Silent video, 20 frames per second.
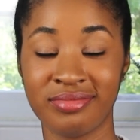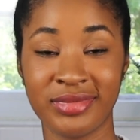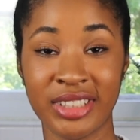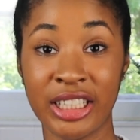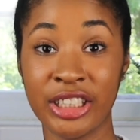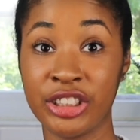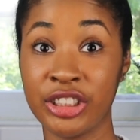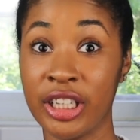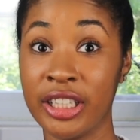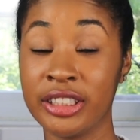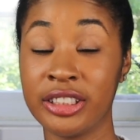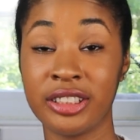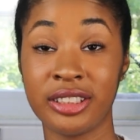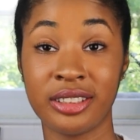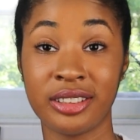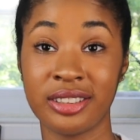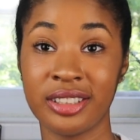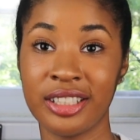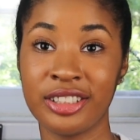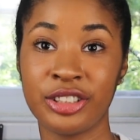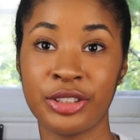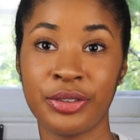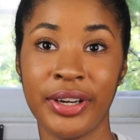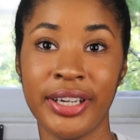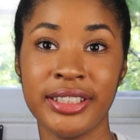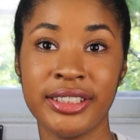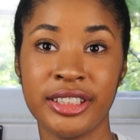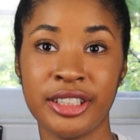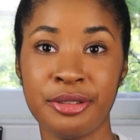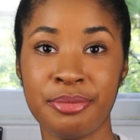it's
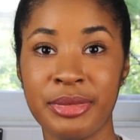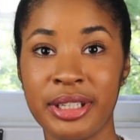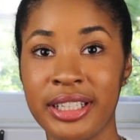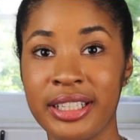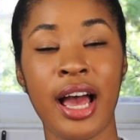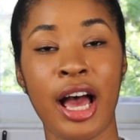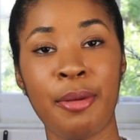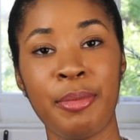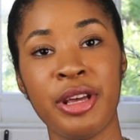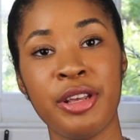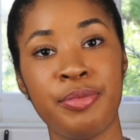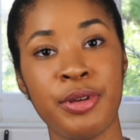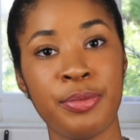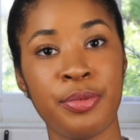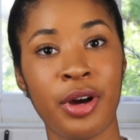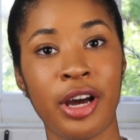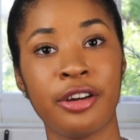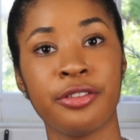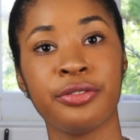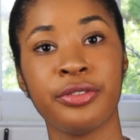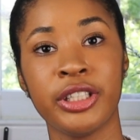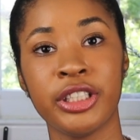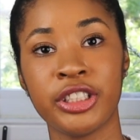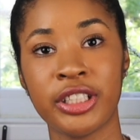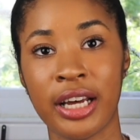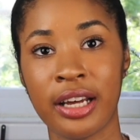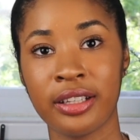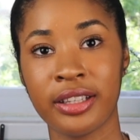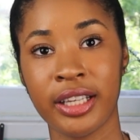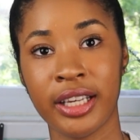crazy to me how many people have reached
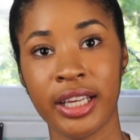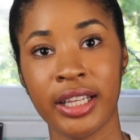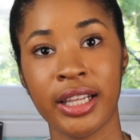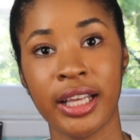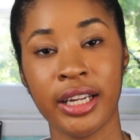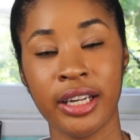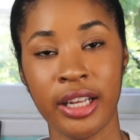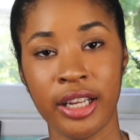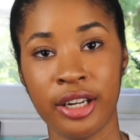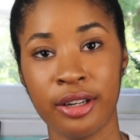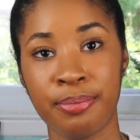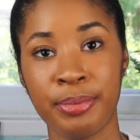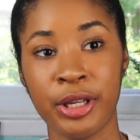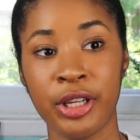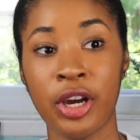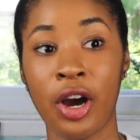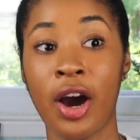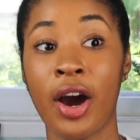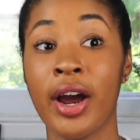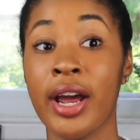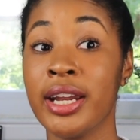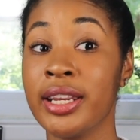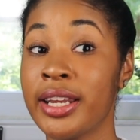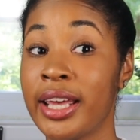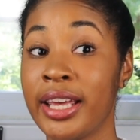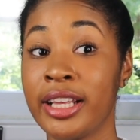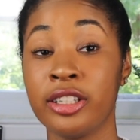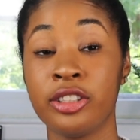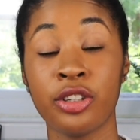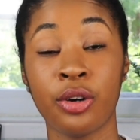out thinking they needed PR and
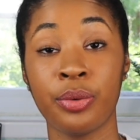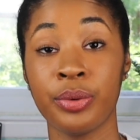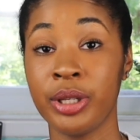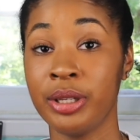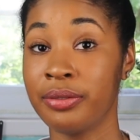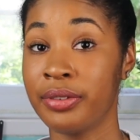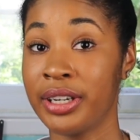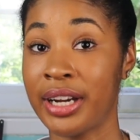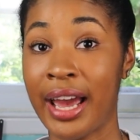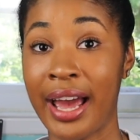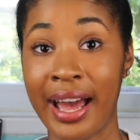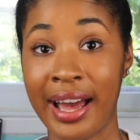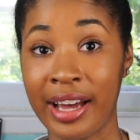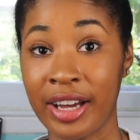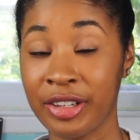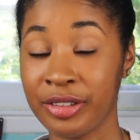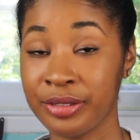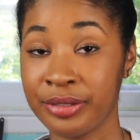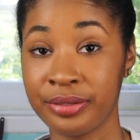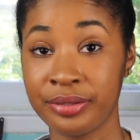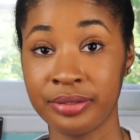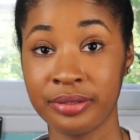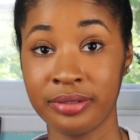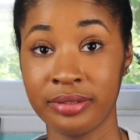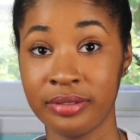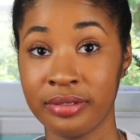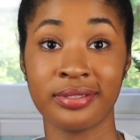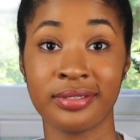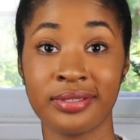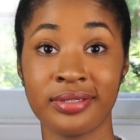they don't even have
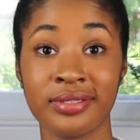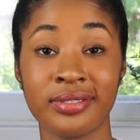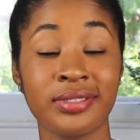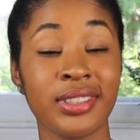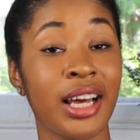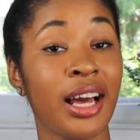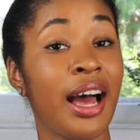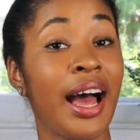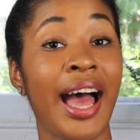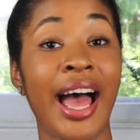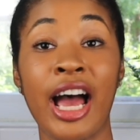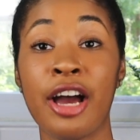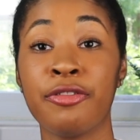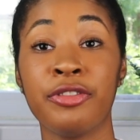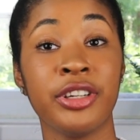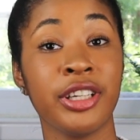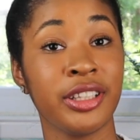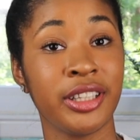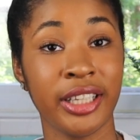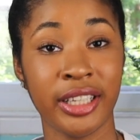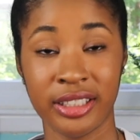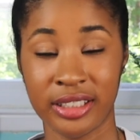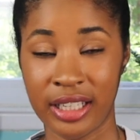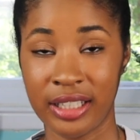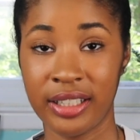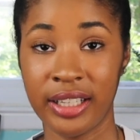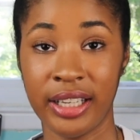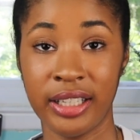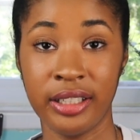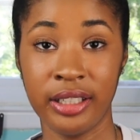half of the things
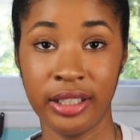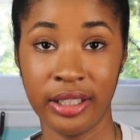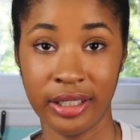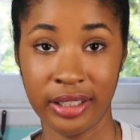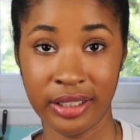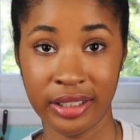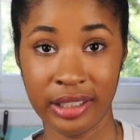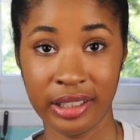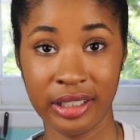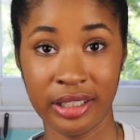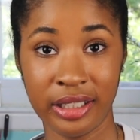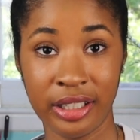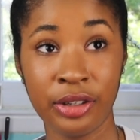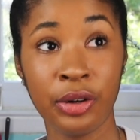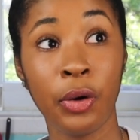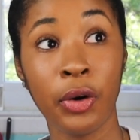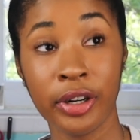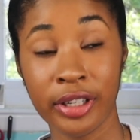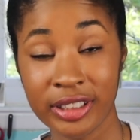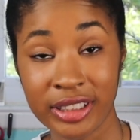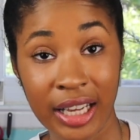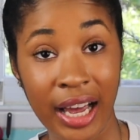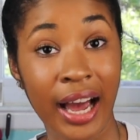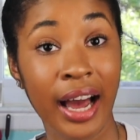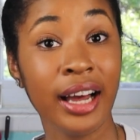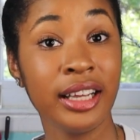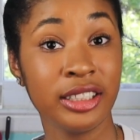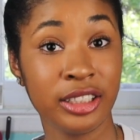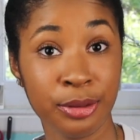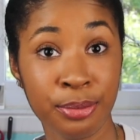that they need in order
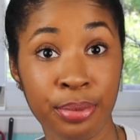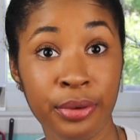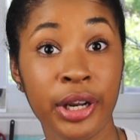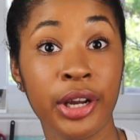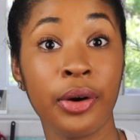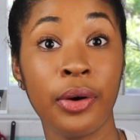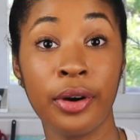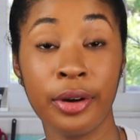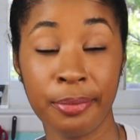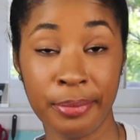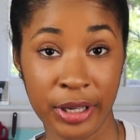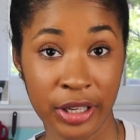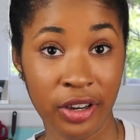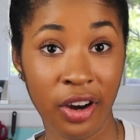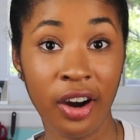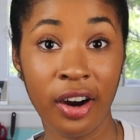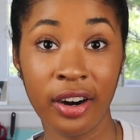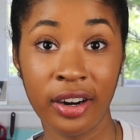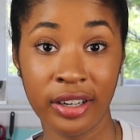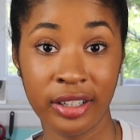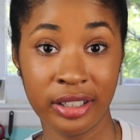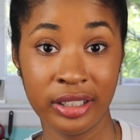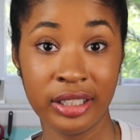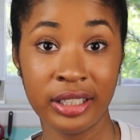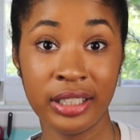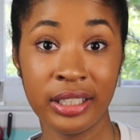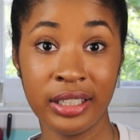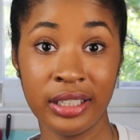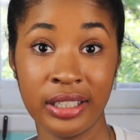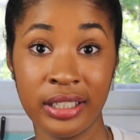to bring on PR.
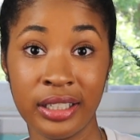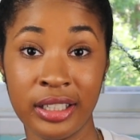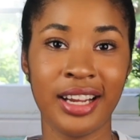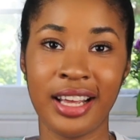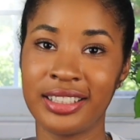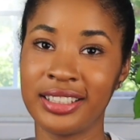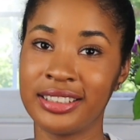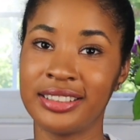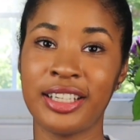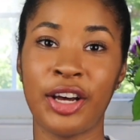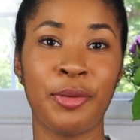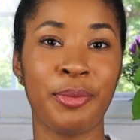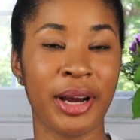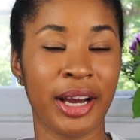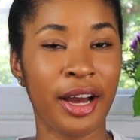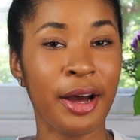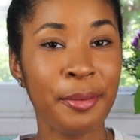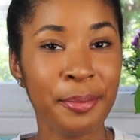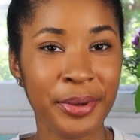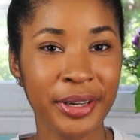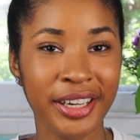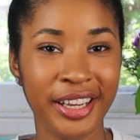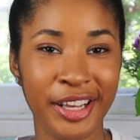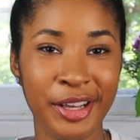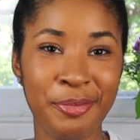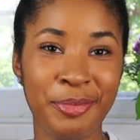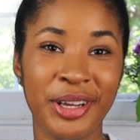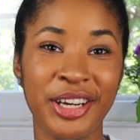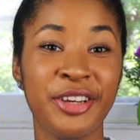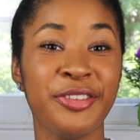Not to sell my
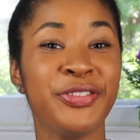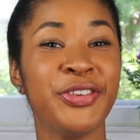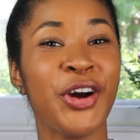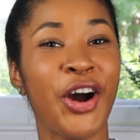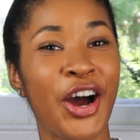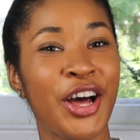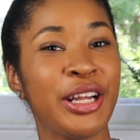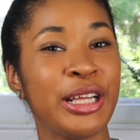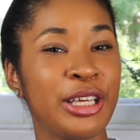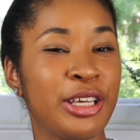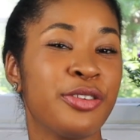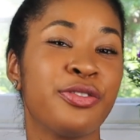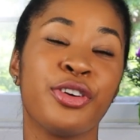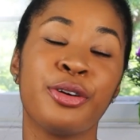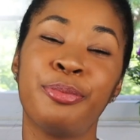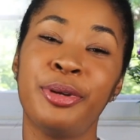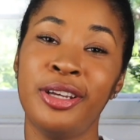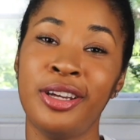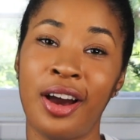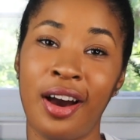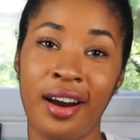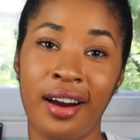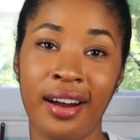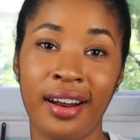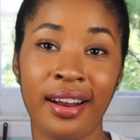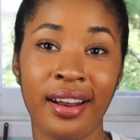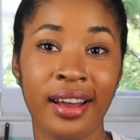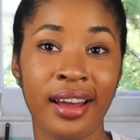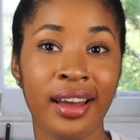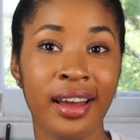company, but if you are looking for
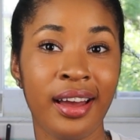PR,